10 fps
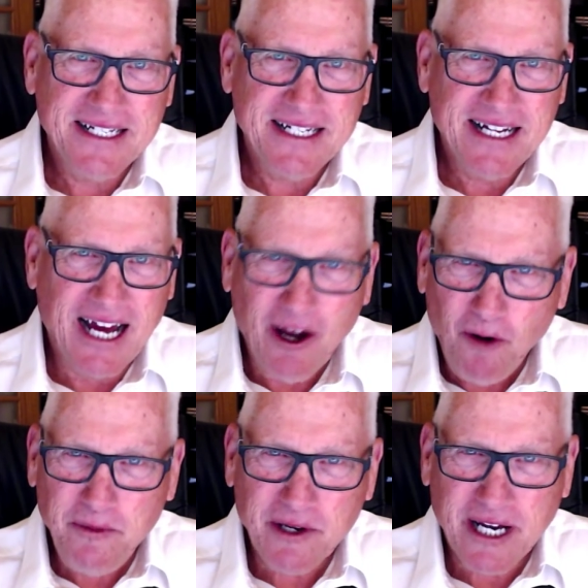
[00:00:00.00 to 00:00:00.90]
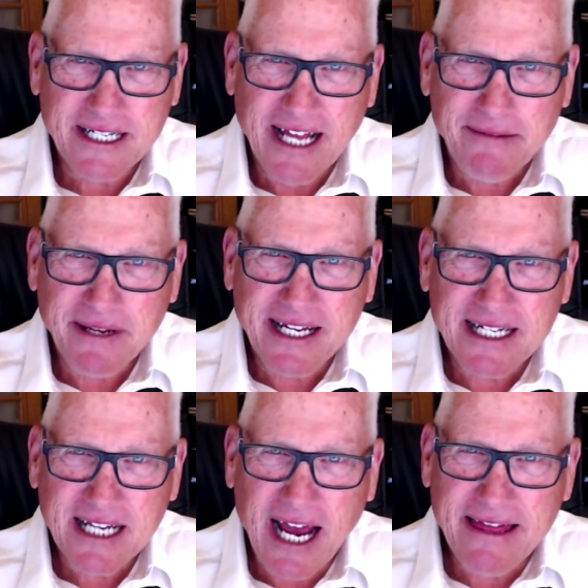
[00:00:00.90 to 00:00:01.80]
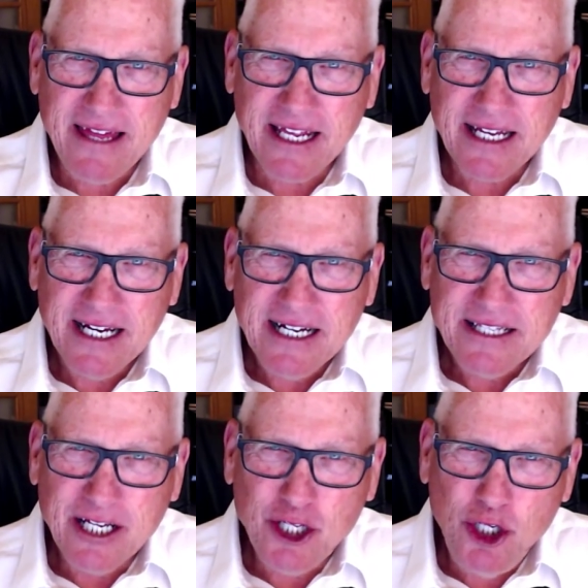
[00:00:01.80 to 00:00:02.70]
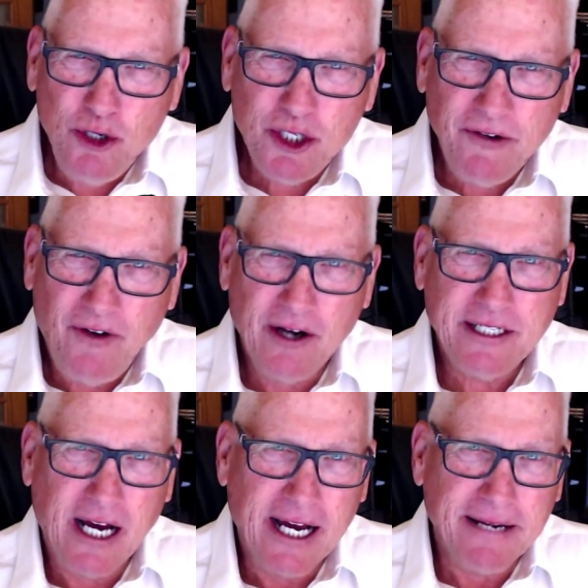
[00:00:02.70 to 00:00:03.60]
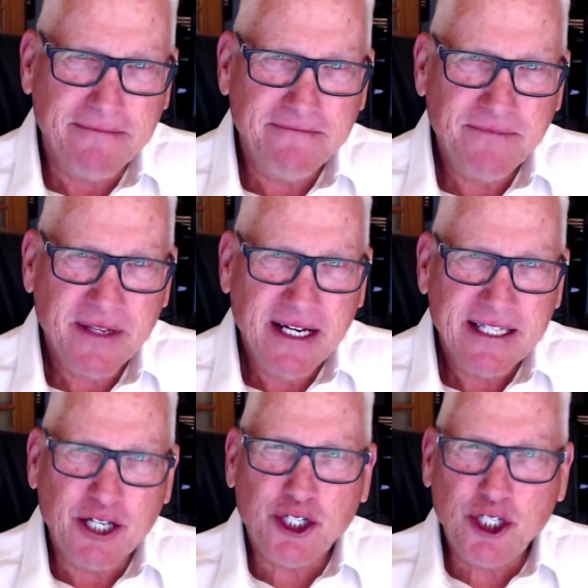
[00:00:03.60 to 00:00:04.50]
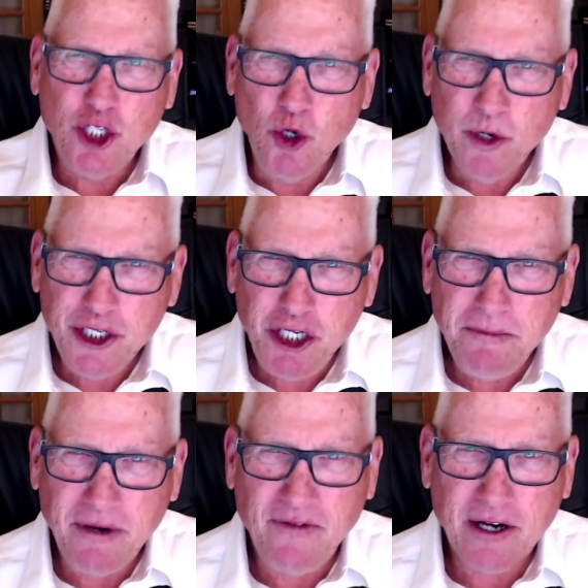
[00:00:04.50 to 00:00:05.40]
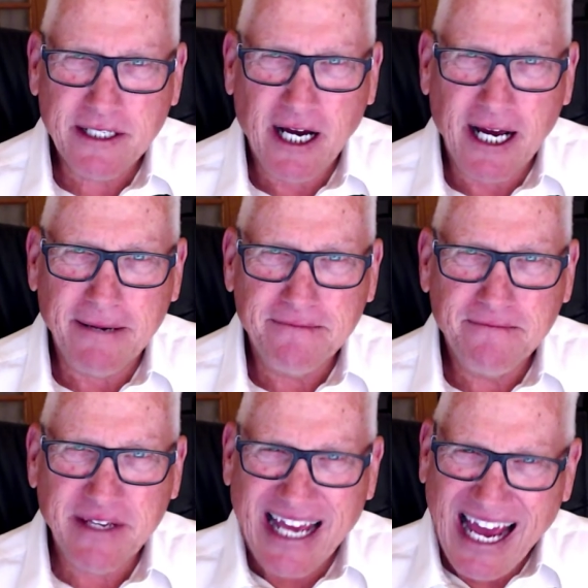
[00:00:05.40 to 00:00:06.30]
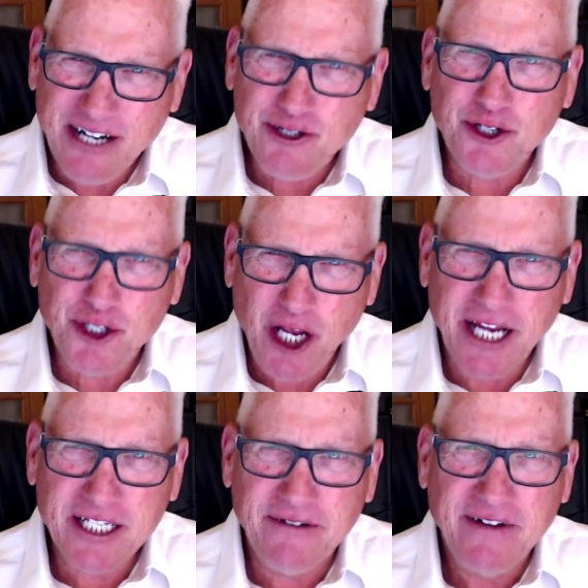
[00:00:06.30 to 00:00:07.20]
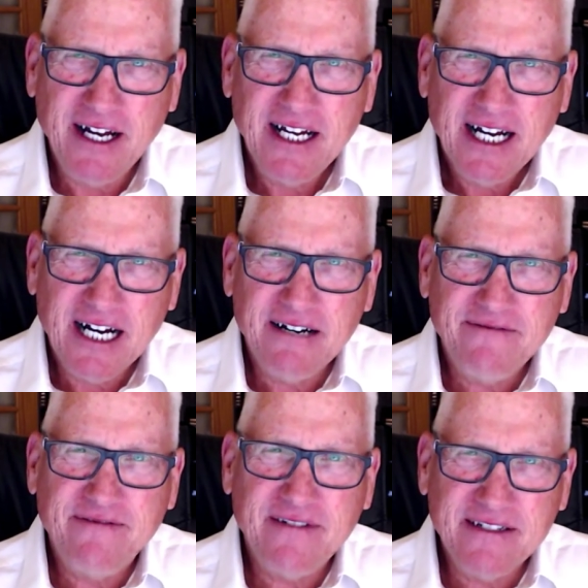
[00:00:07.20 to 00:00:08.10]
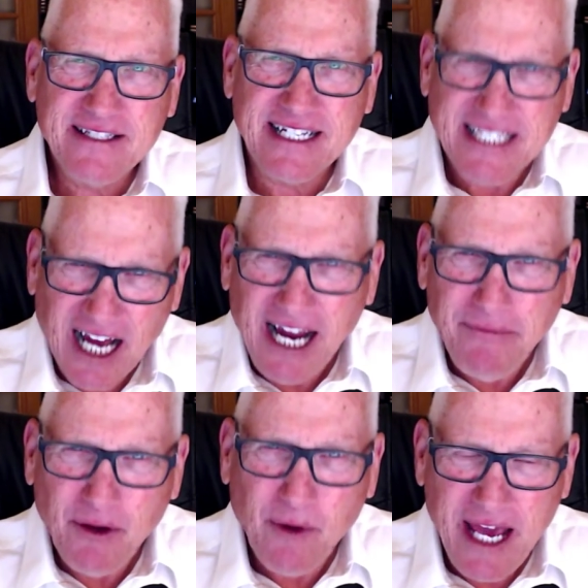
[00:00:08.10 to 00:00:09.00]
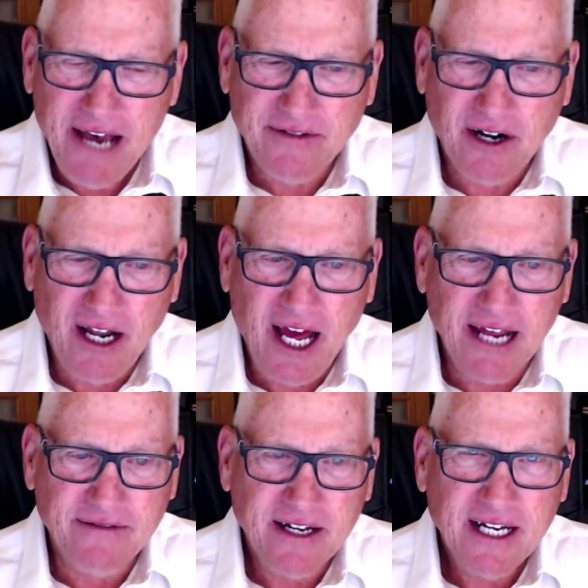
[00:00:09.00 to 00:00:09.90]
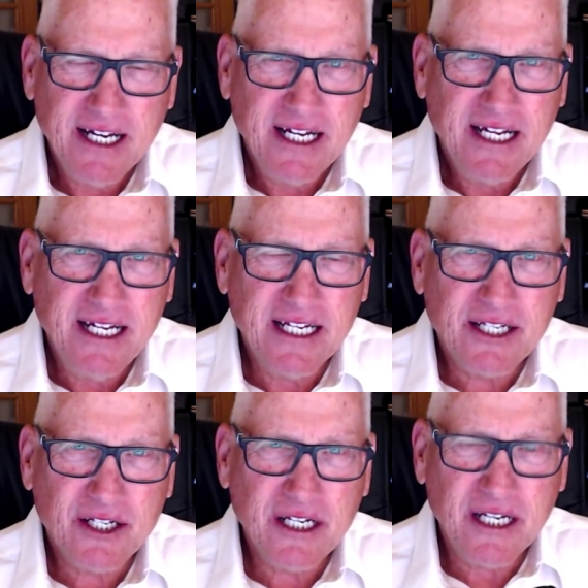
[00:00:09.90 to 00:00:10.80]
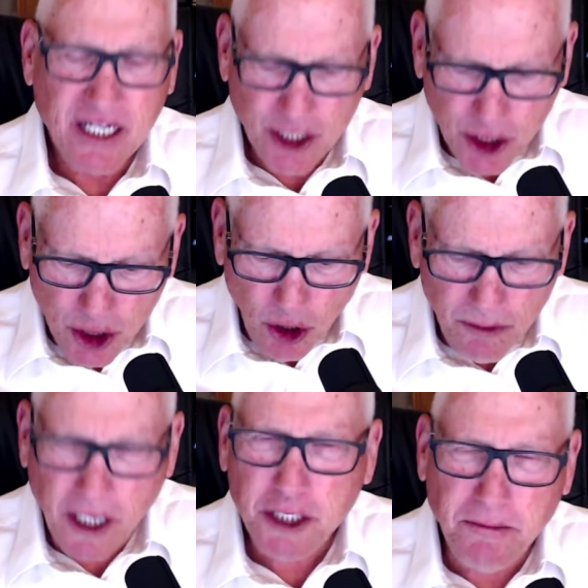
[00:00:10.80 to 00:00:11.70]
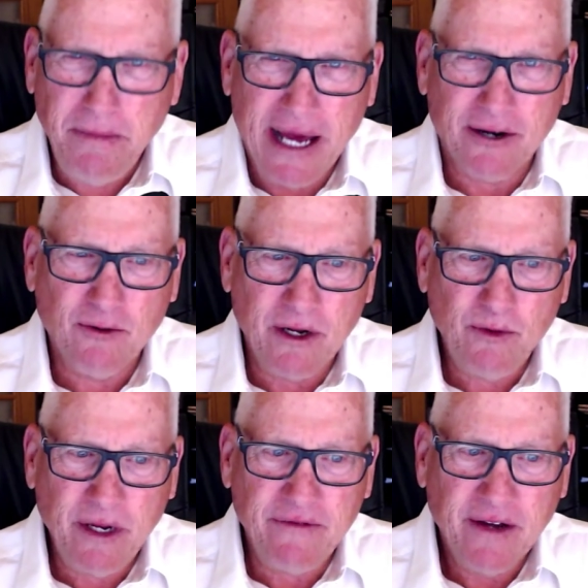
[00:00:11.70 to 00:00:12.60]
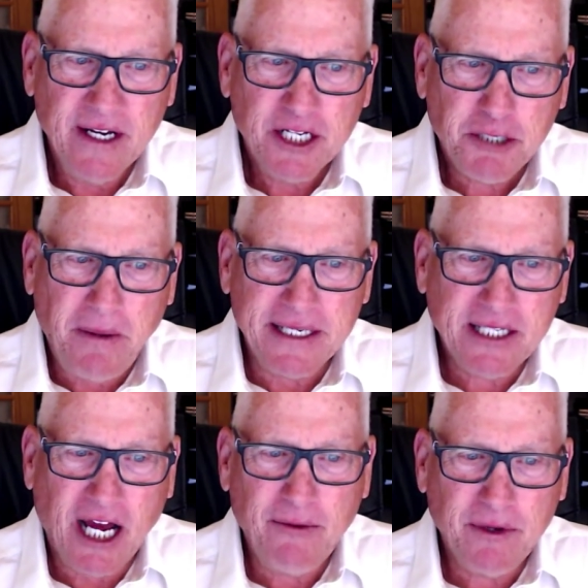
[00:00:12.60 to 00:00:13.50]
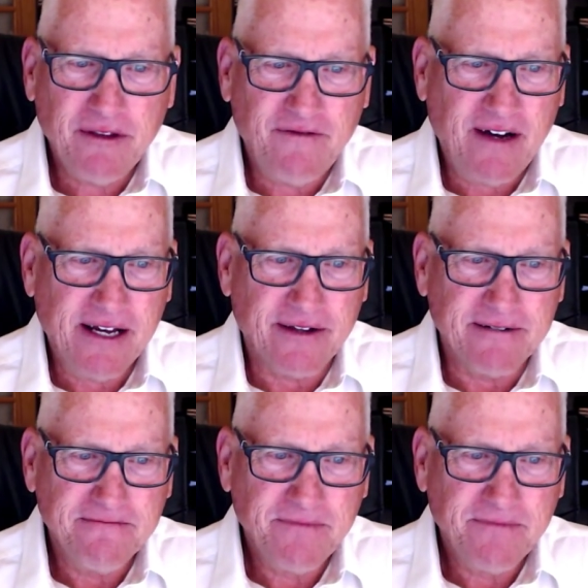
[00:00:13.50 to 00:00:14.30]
I hope you caught that, because I think the use of our time, the stewardship of our time, the exercise of the time that we have in our life is so much better when we've spent time with the Father.